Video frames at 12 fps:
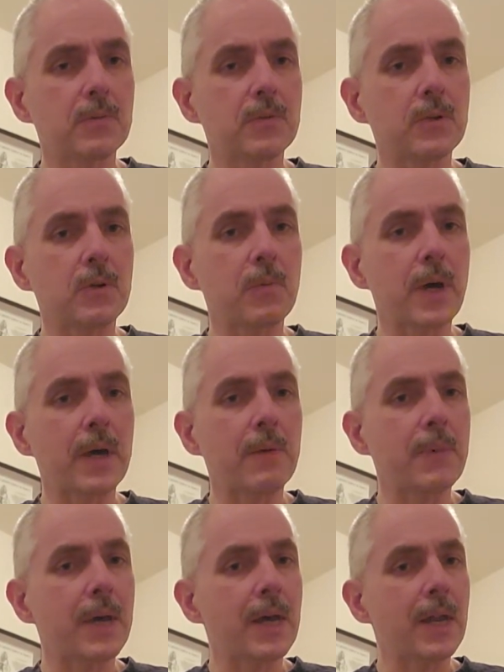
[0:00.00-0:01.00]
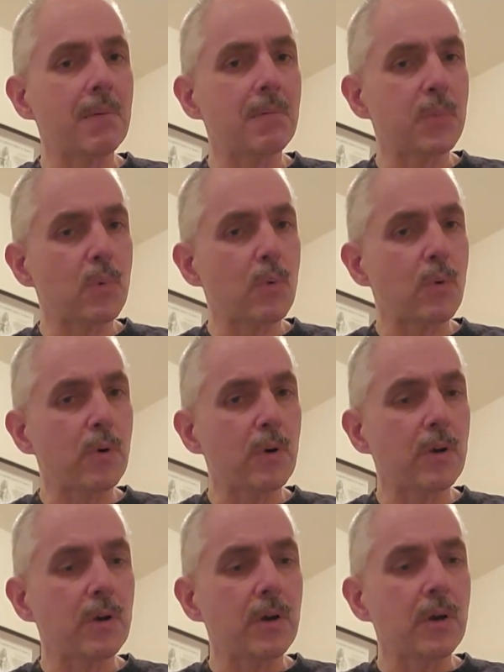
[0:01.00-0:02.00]
you might be getting
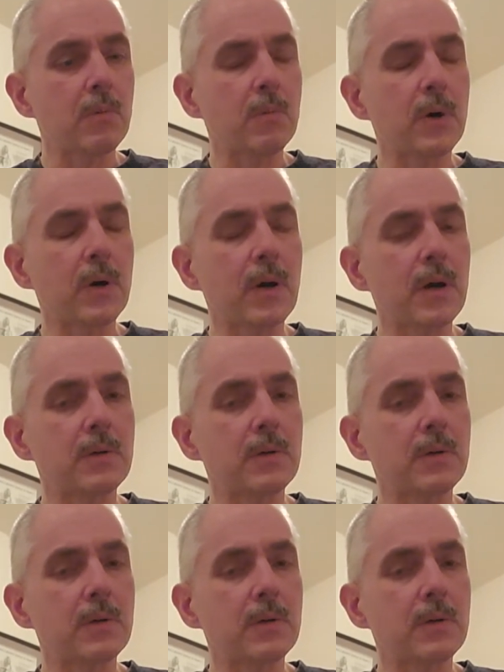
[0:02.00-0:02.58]
bored, but I